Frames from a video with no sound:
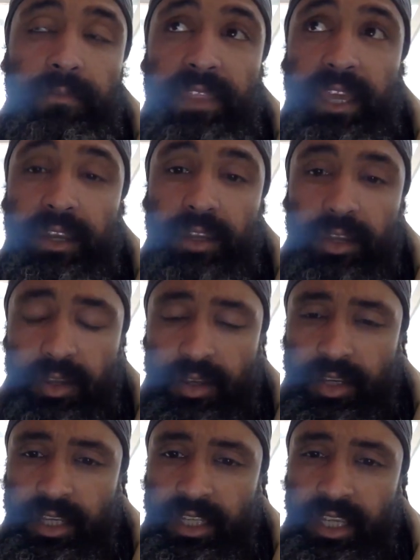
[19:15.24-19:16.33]
Then
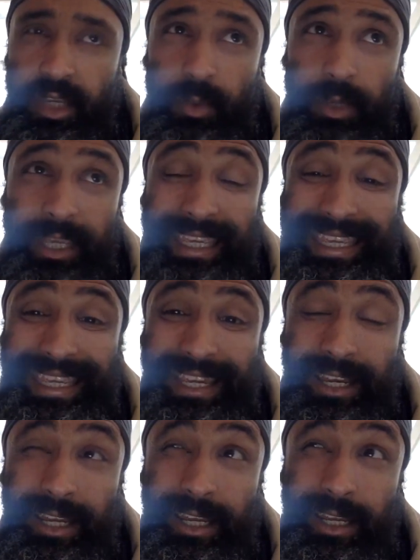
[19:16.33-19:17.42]
continuing
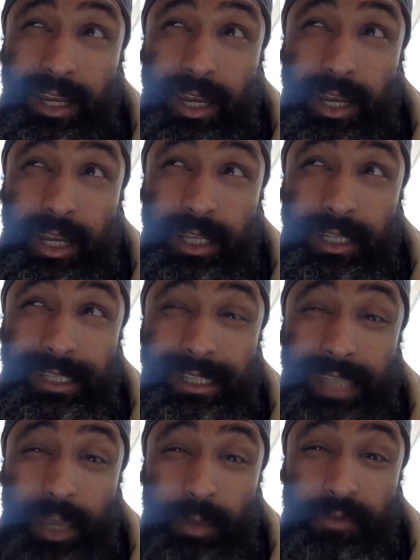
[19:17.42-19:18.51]

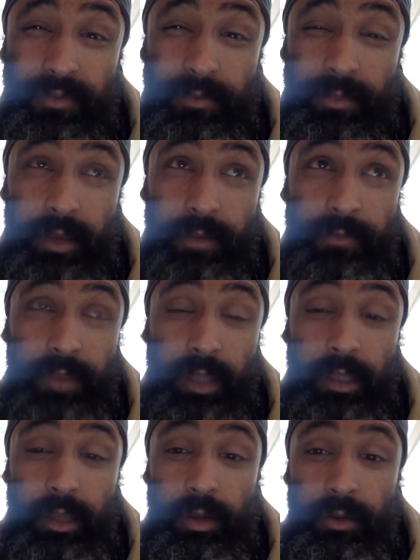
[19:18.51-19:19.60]
south from there,
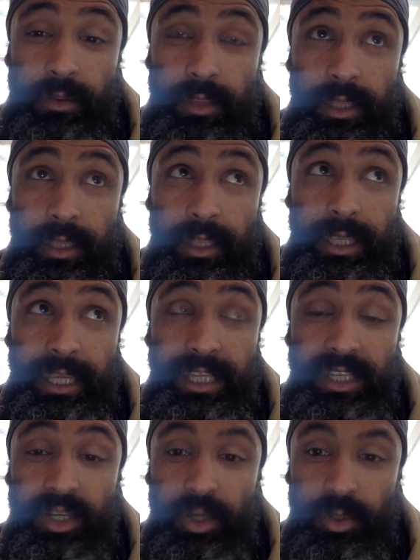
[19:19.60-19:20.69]
along the
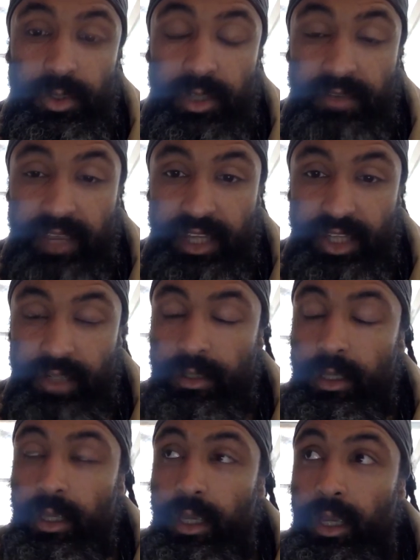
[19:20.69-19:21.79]
east coast of Asia,
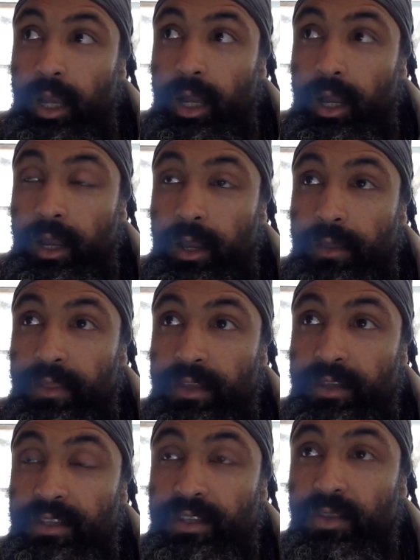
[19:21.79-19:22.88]

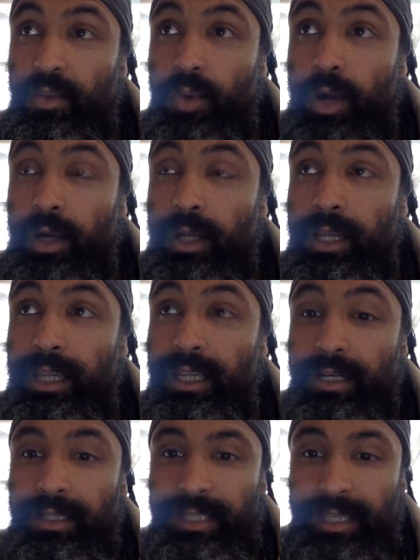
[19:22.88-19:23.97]
there's Huang,
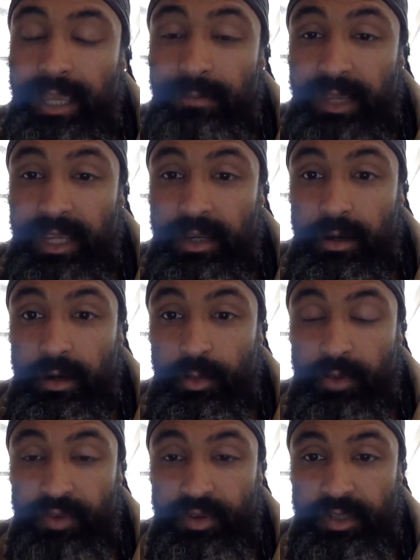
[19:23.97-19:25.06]
Yangtze, and Mekong
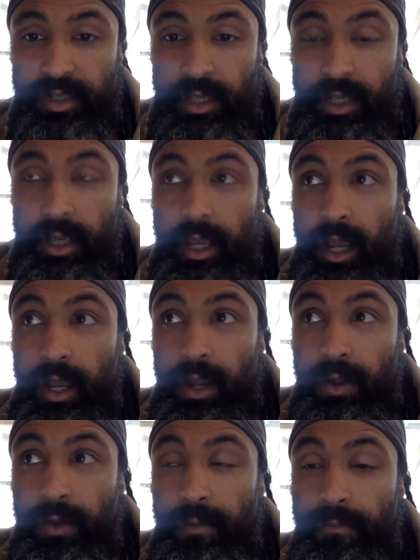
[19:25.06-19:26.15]
rivers,
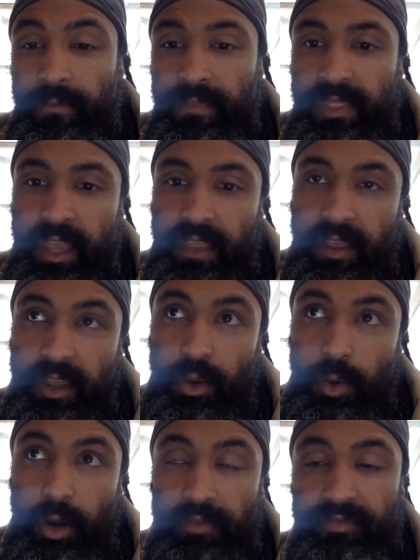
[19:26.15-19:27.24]
that
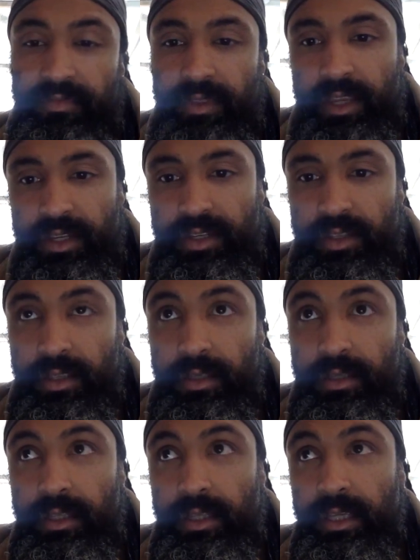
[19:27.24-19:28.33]
go off into the
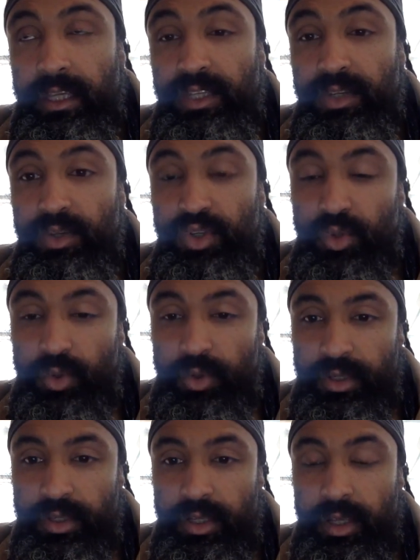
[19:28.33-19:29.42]
eastern
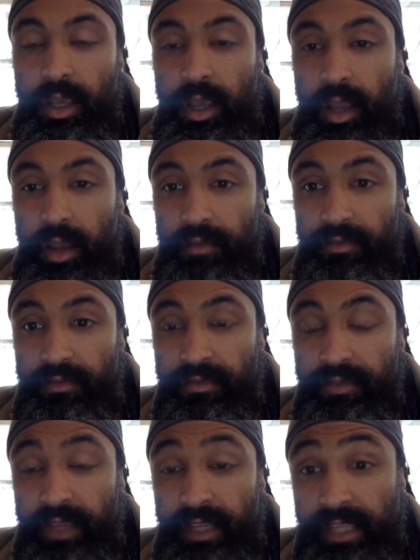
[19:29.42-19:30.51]
shores of
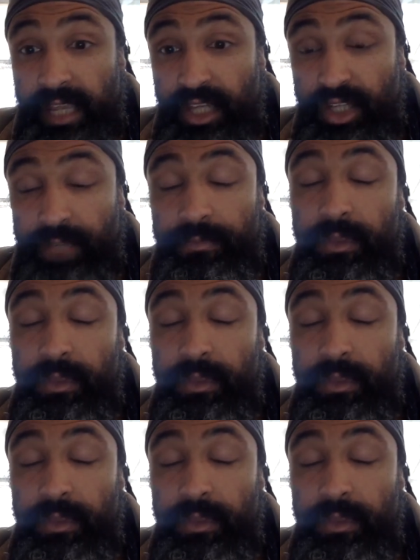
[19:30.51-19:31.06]
East Asia.